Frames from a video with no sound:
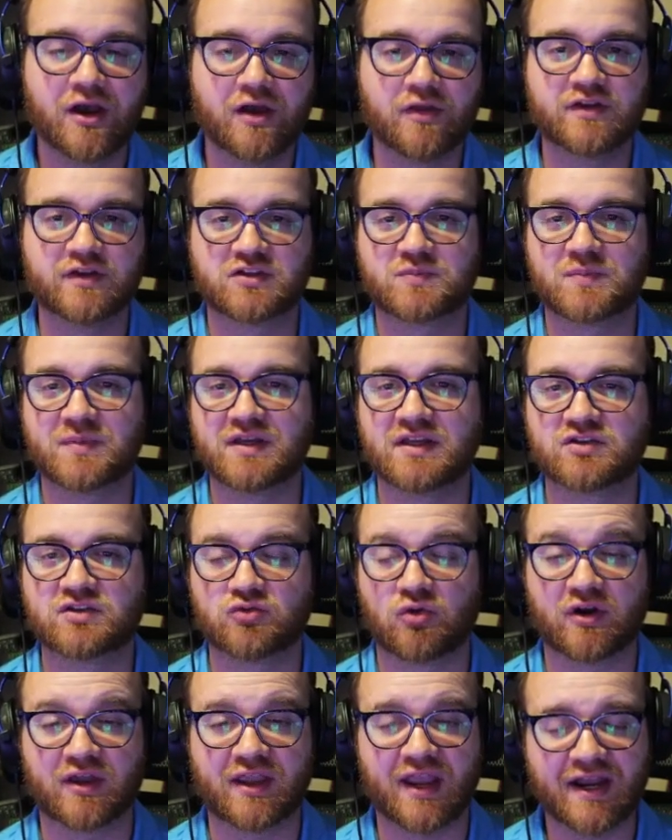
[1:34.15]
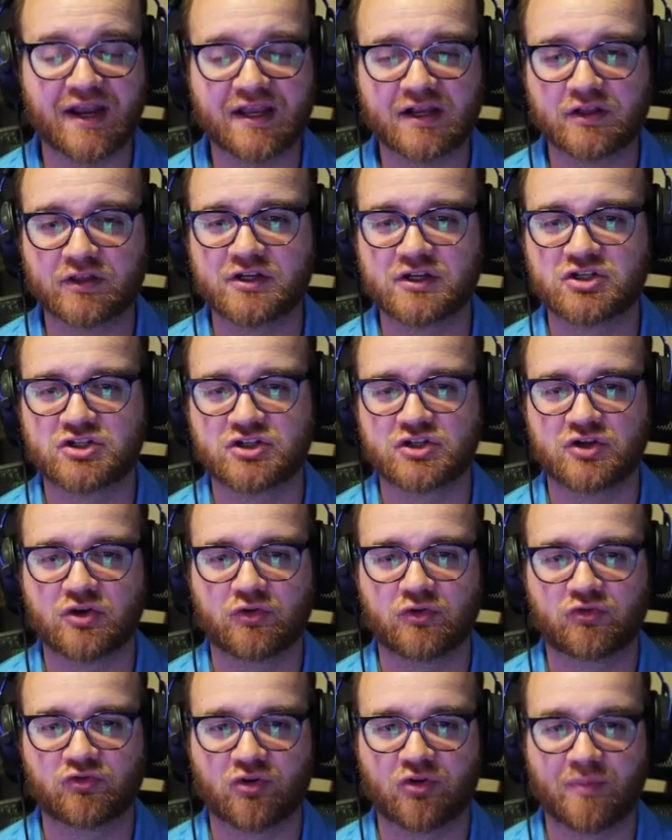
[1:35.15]
This means organically she
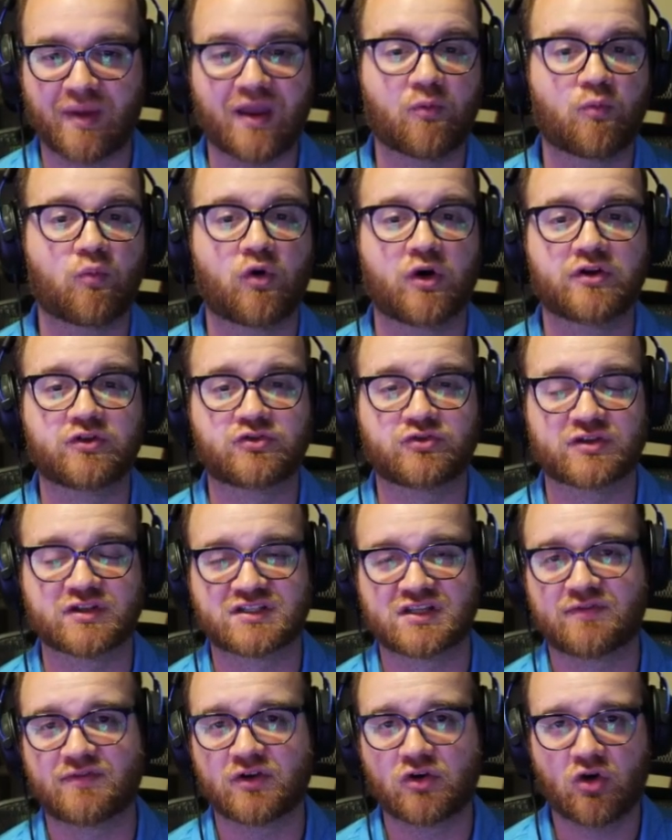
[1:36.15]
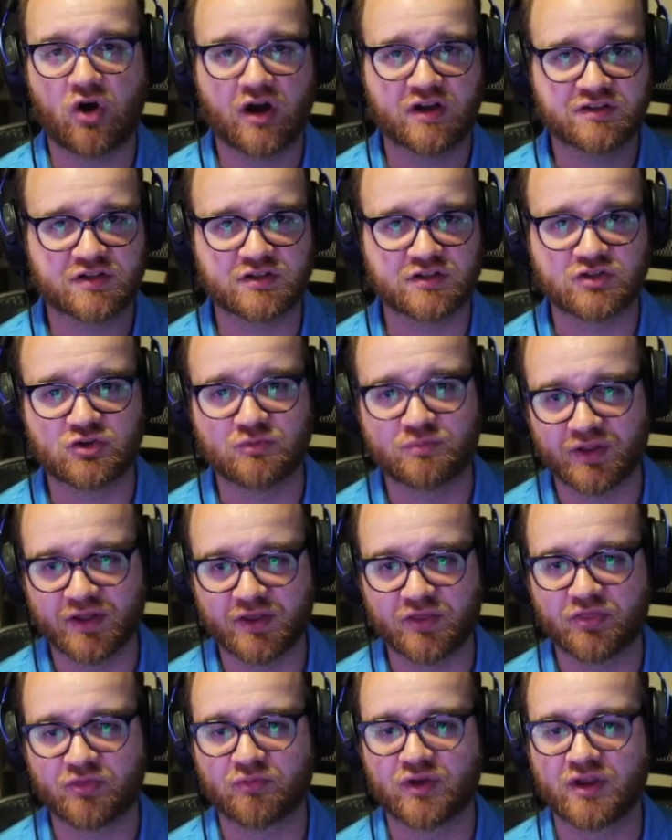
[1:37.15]
goes from a 1 to a 7 cost as you play